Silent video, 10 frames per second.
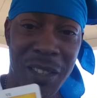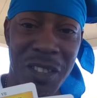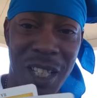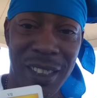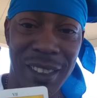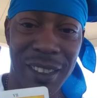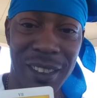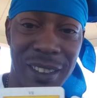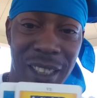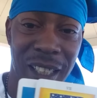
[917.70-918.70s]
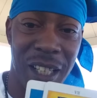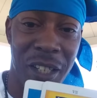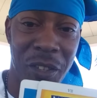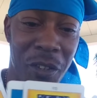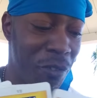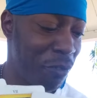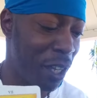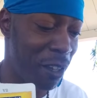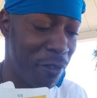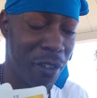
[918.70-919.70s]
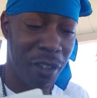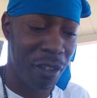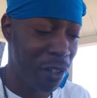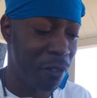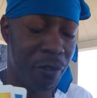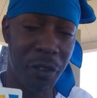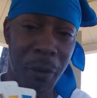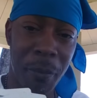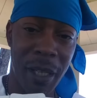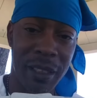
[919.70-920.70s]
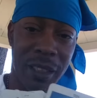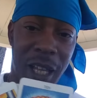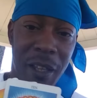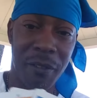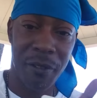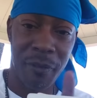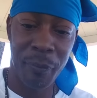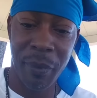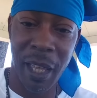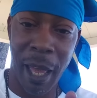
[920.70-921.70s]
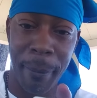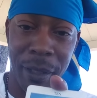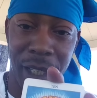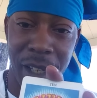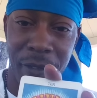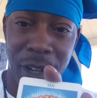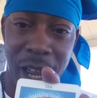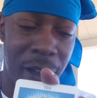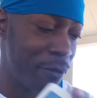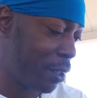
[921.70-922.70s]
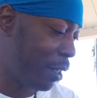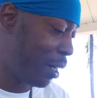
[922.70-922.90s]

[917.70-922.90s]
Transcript: and justice in your favor for the best life happily ever after.